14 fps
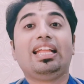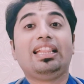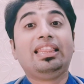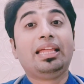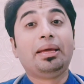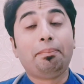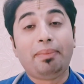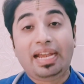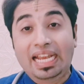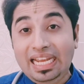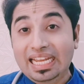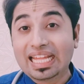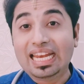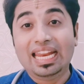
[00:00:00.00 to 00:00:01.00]
the
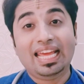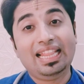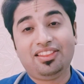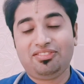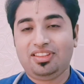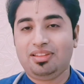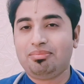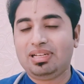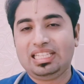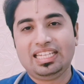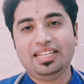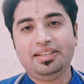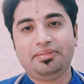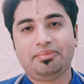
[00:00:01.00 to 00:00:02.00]
mental health of the
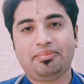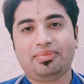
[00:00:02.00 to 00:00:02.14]
mother,